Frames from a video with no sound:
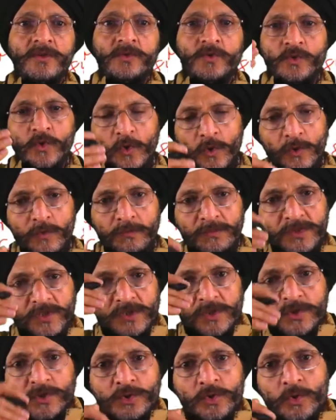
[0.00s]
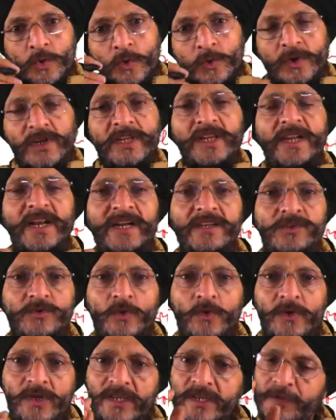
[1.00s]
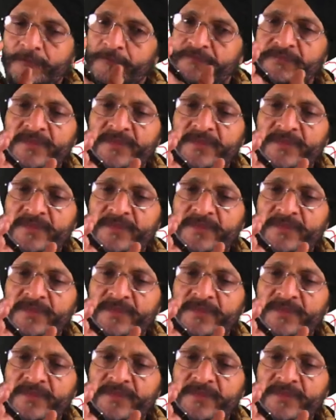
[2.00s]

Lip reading: So slowly and slowly,